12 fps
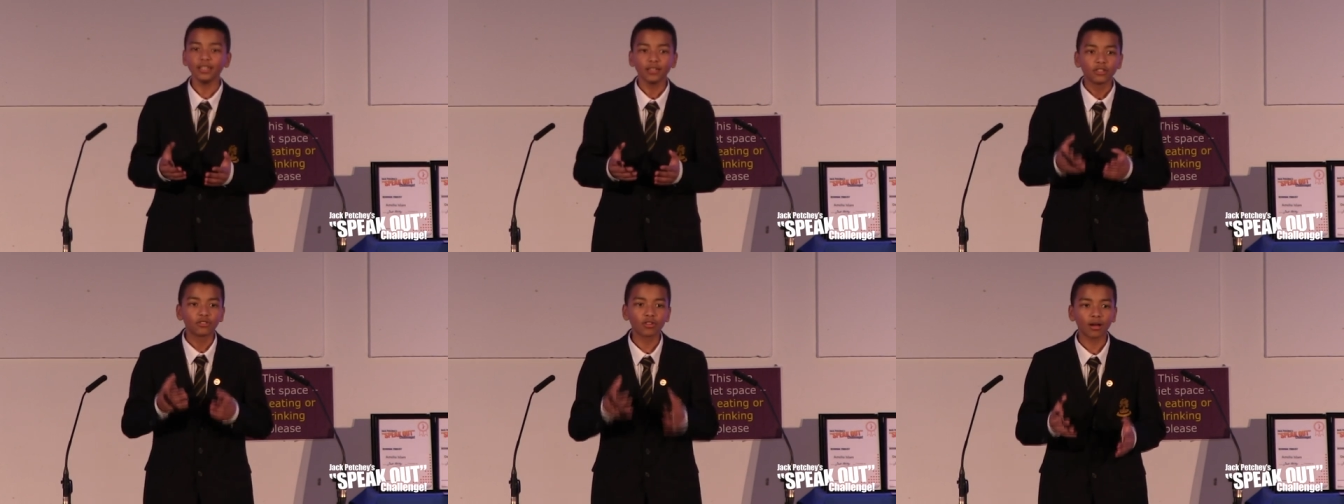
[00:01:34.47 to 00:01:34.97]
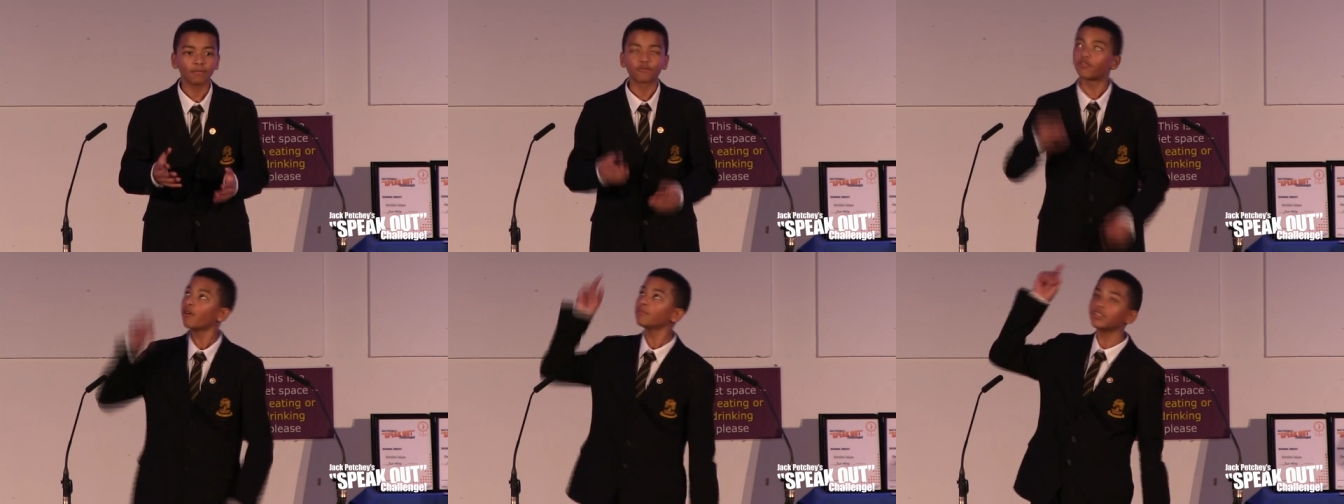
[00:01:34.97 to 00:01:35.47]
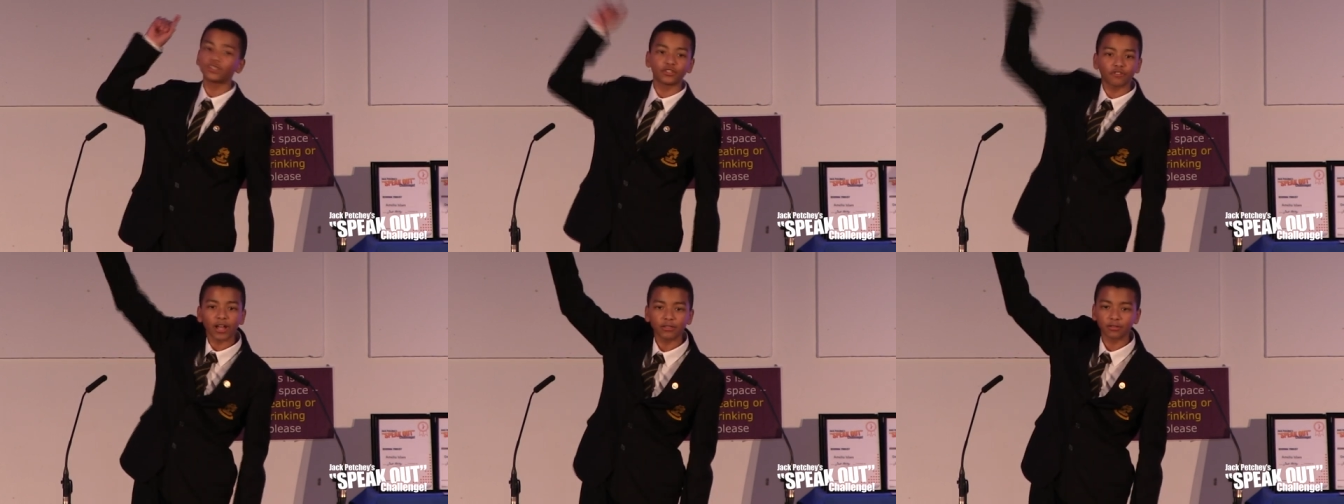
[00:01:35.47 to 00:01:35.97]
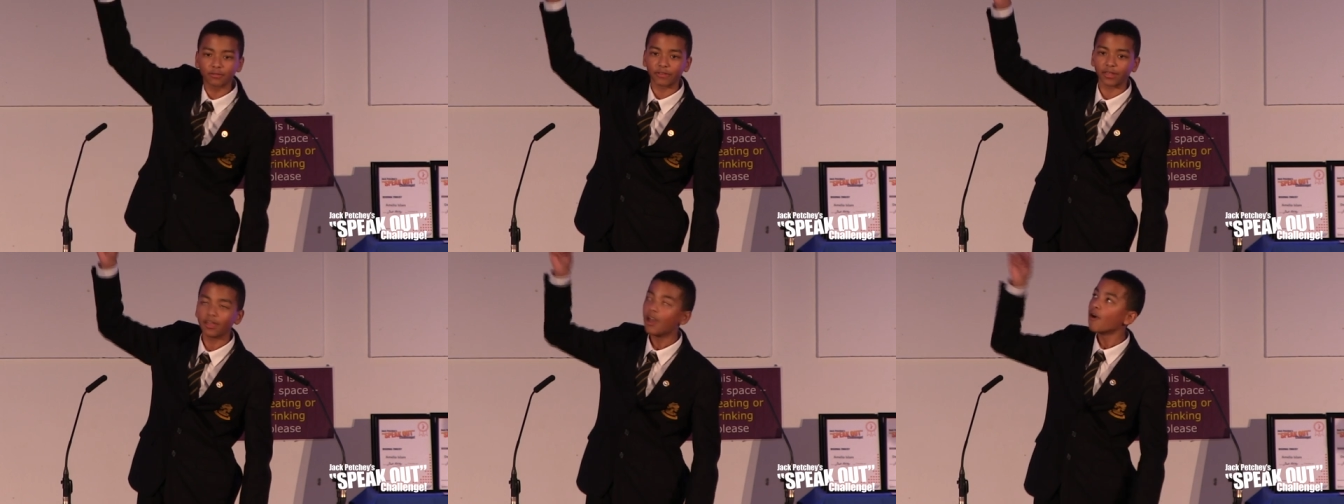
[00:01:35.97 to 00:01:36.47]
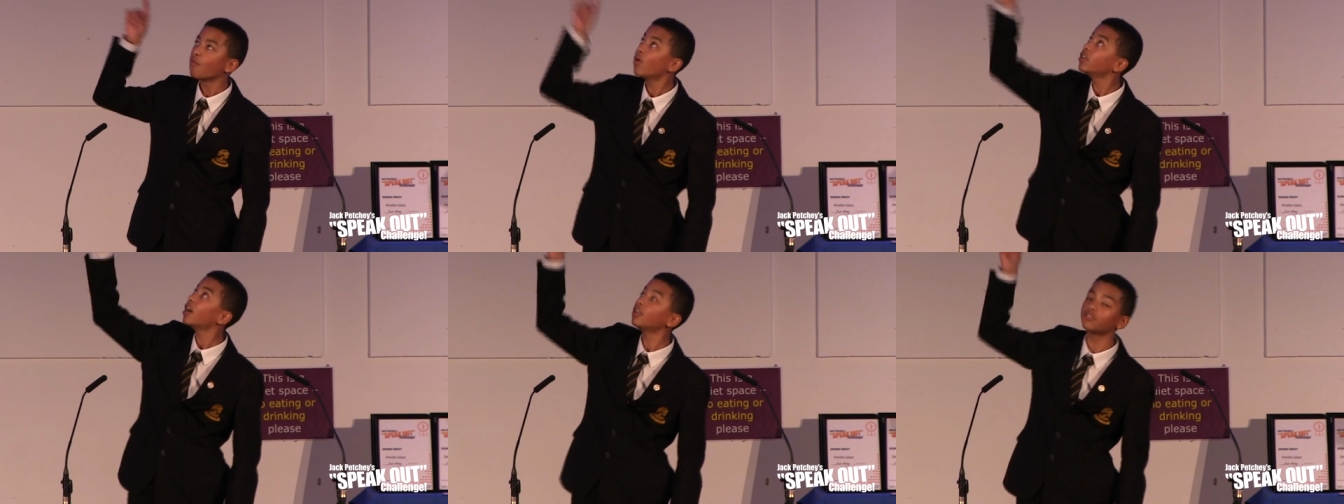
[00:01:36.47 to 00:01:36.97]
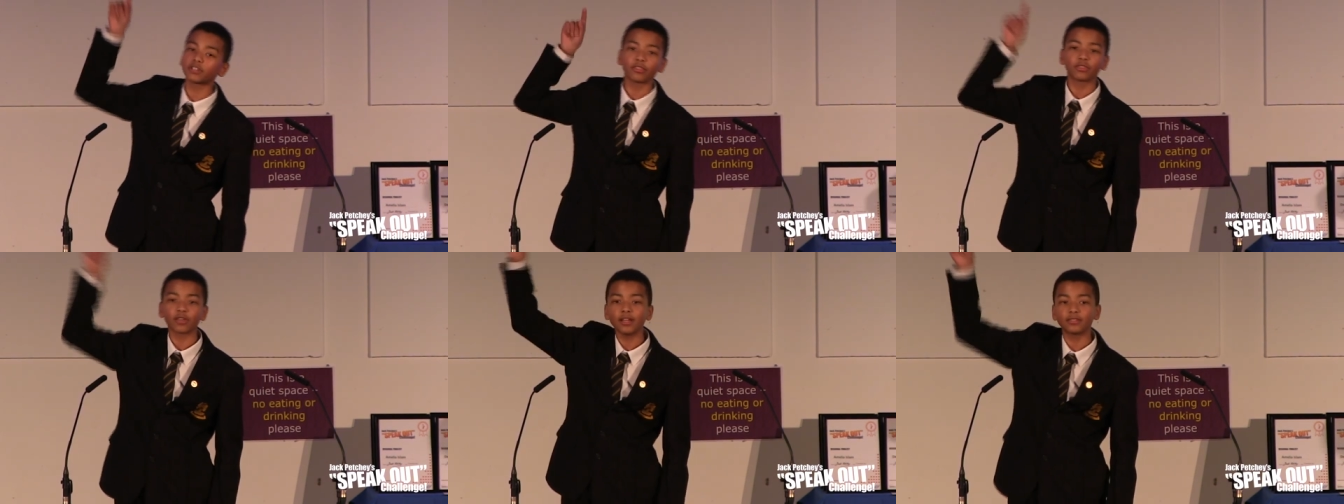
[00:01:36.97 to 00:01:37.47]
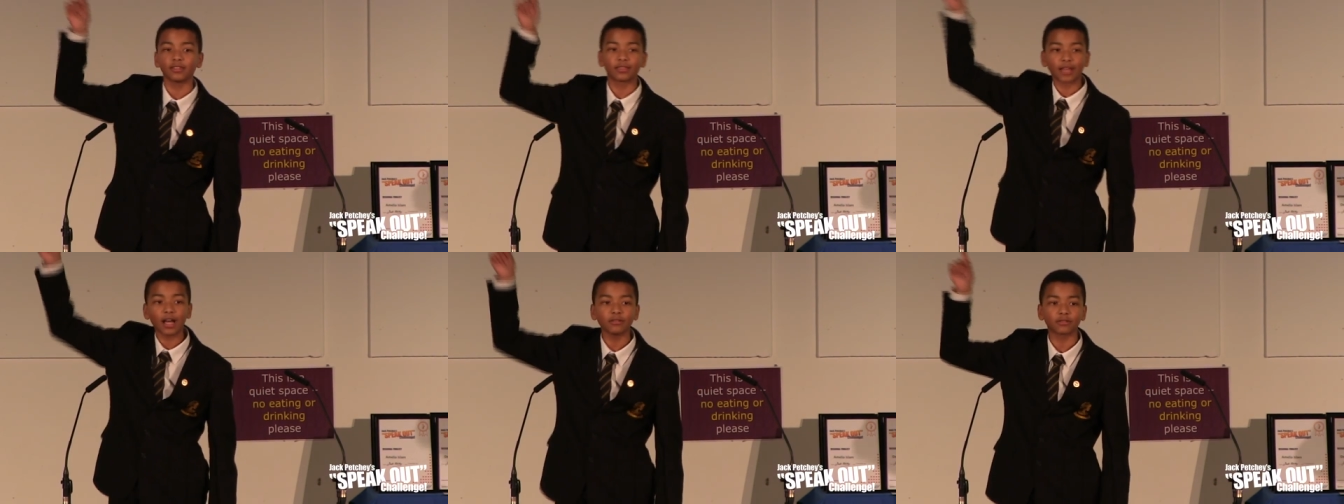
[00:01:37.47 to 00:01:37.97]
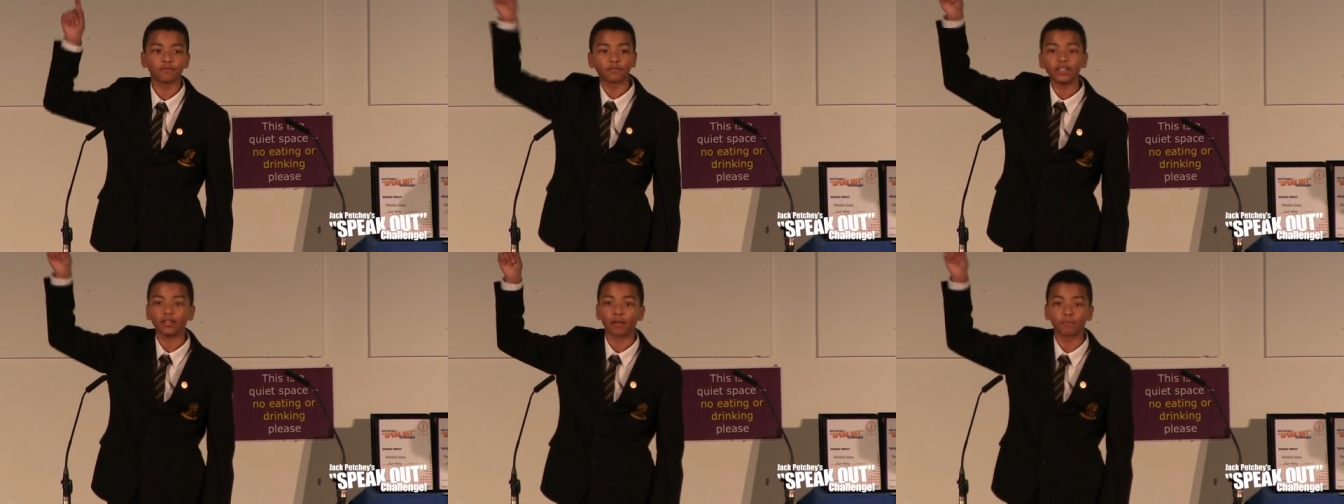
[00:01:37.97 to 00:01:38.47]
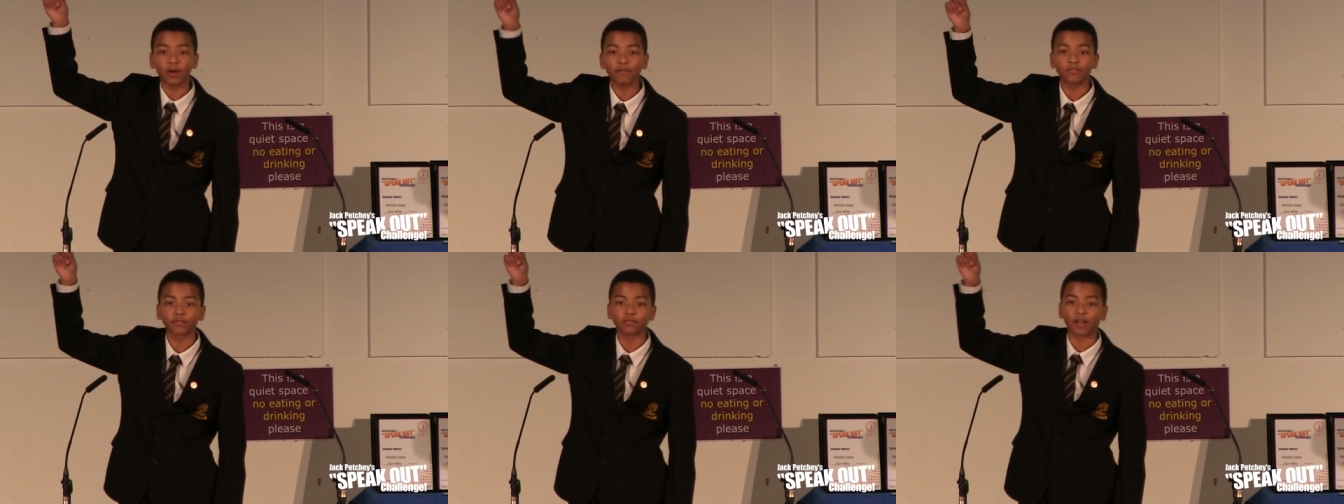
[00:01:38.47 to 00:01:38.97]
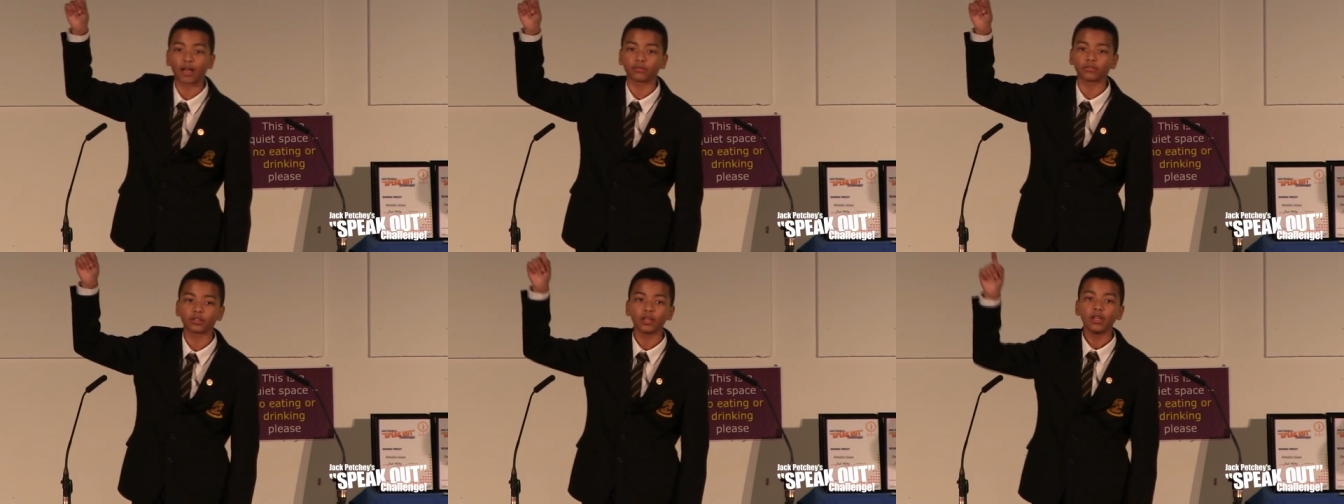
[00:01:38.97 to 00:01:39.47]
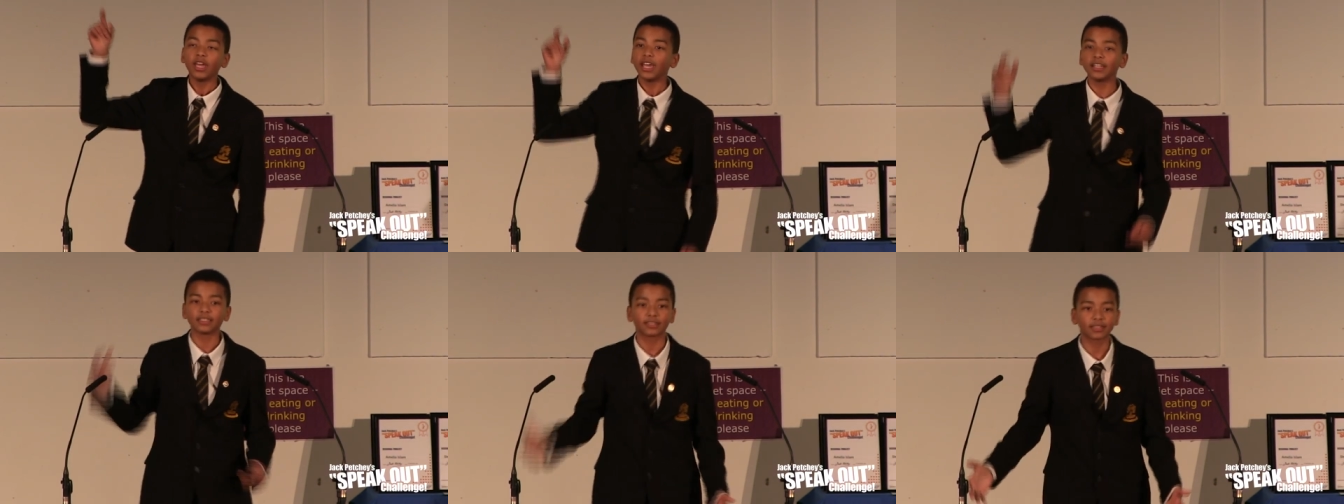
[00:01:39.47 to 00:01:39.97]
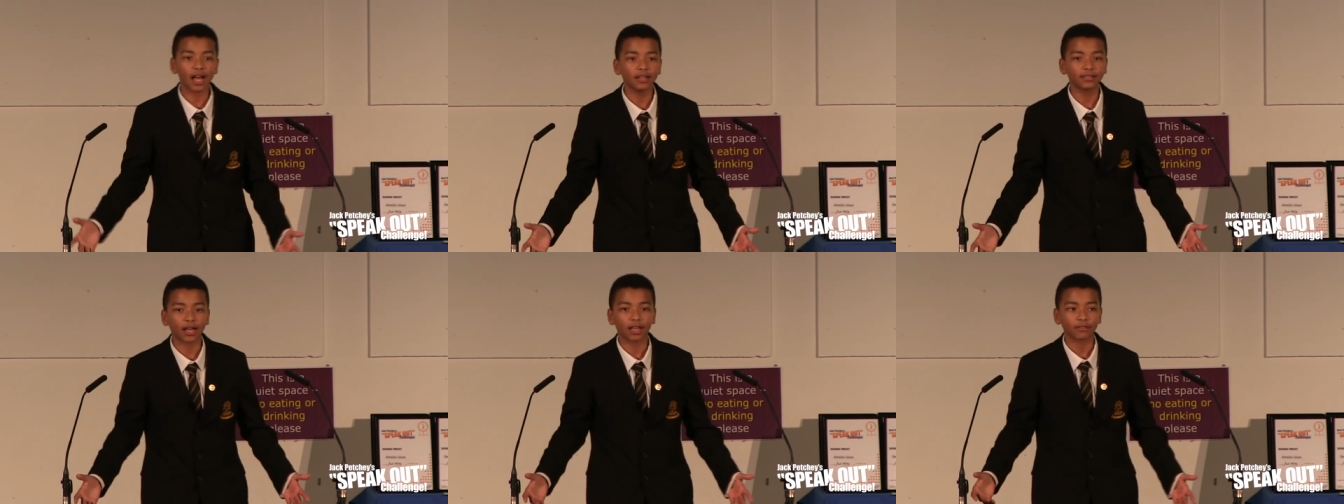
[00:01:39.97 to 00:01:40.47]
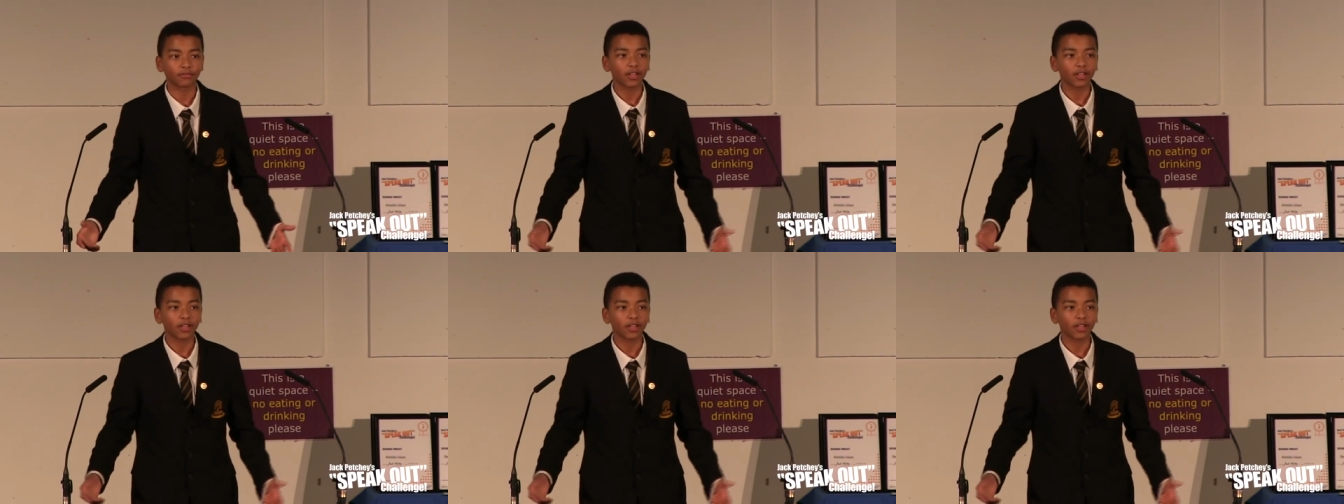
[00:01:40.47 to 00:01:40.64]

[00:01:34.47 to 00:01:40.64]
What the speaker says: jumped from the stratosphere 130,000 feet above the ground in a skydive,